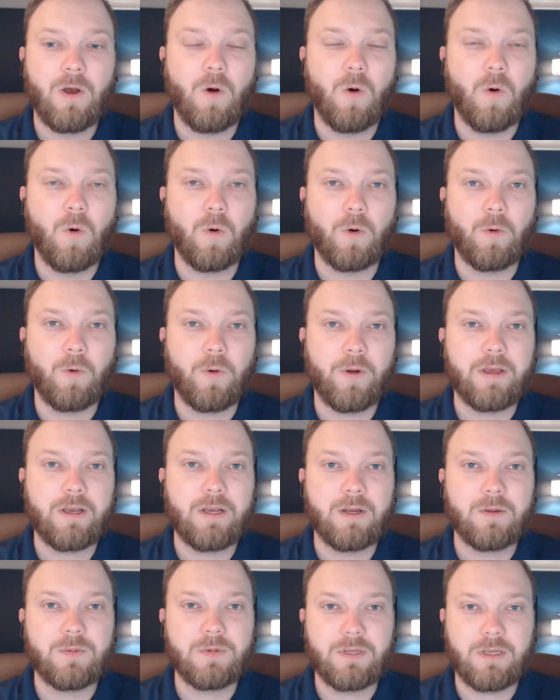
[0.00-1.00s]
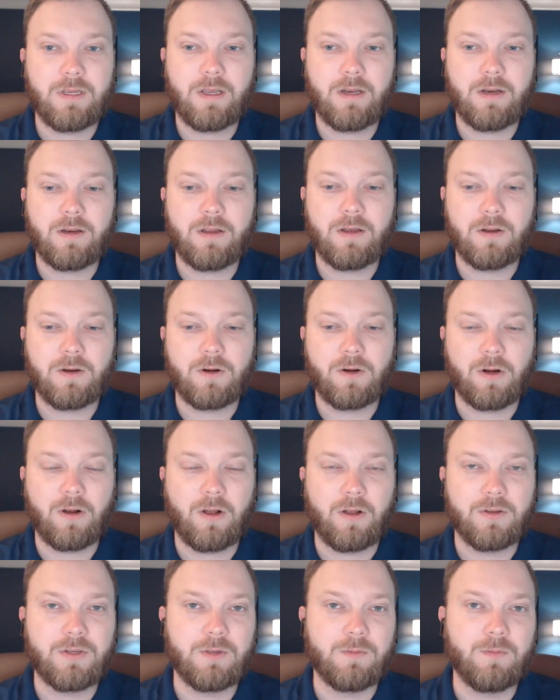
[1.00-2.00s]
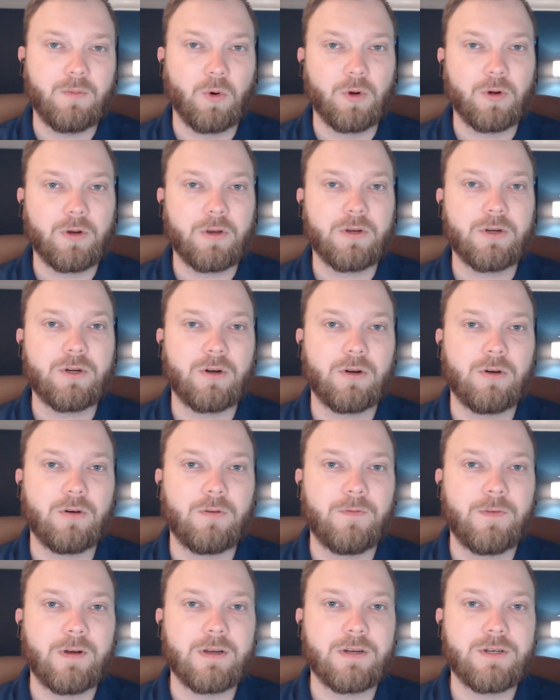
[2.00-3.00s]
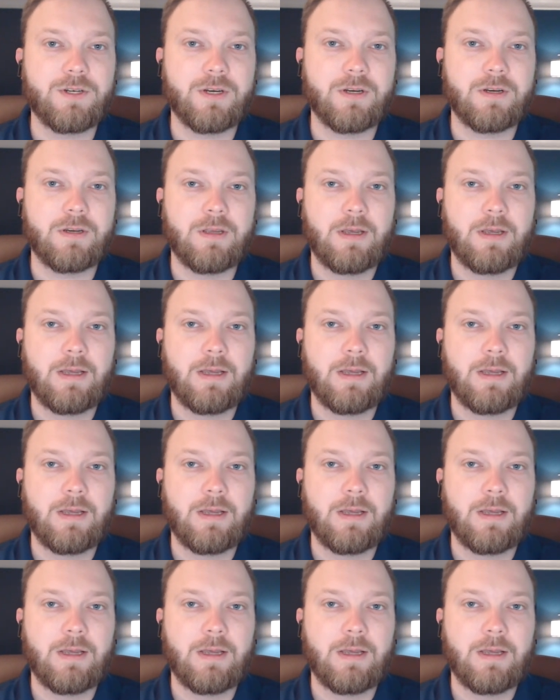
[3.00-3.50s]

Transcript: or when it comes in across the border control function